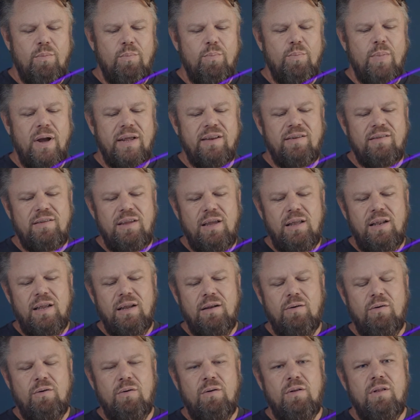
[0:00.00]
by
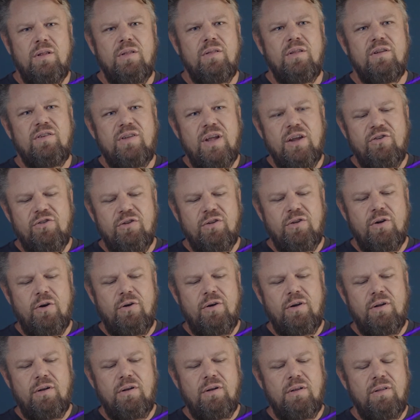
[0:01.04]
stealing the session
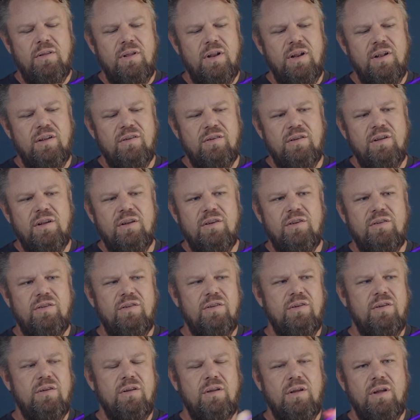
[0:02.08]
token that
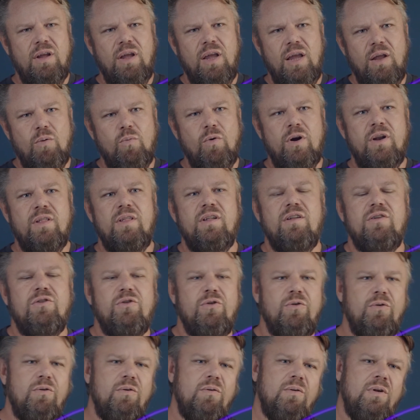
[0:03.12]
exists in one of these
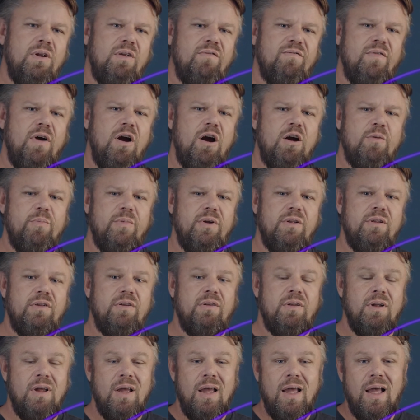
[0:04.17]
two
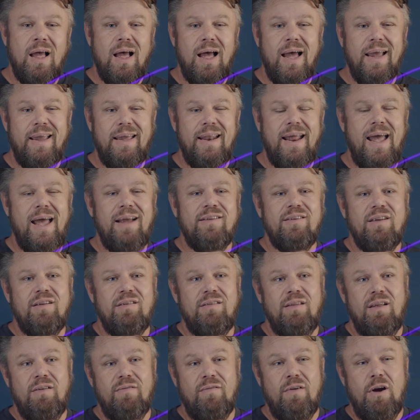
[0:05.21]
environments, I can access
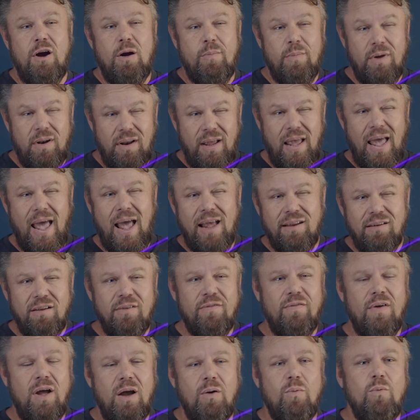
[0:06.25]
the environment as
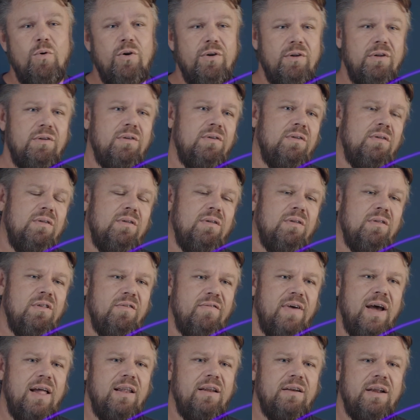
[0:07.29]
if I was the
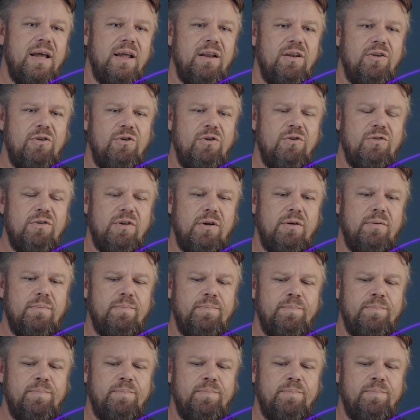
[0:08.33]
validated user.